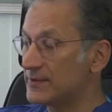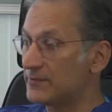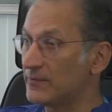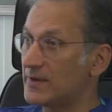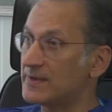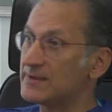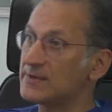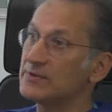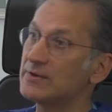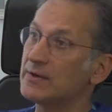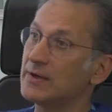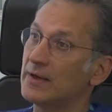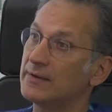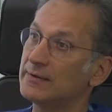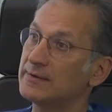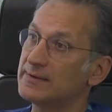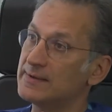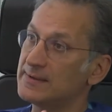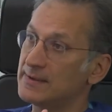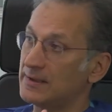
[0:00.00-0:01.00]
Western
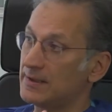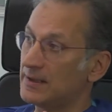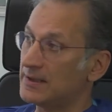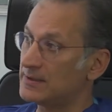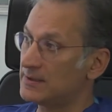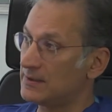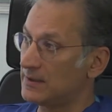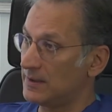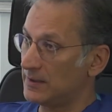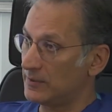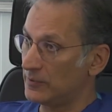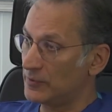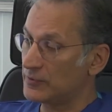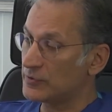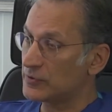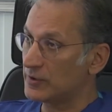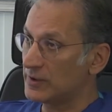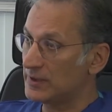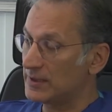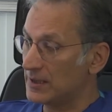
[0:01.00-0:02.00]
countries, and
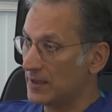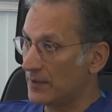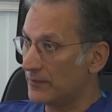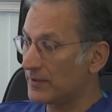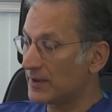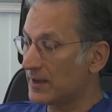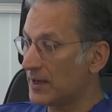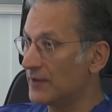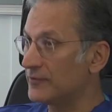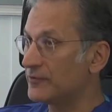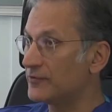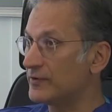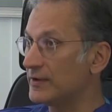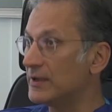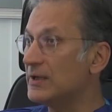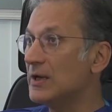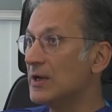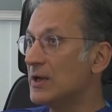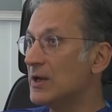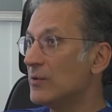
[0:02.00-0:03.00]
also in our
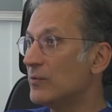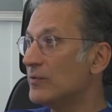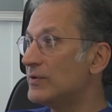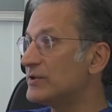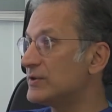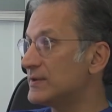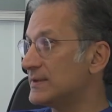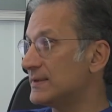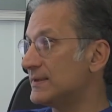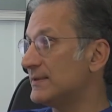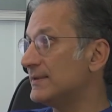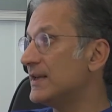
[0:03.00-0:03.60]
country, which is the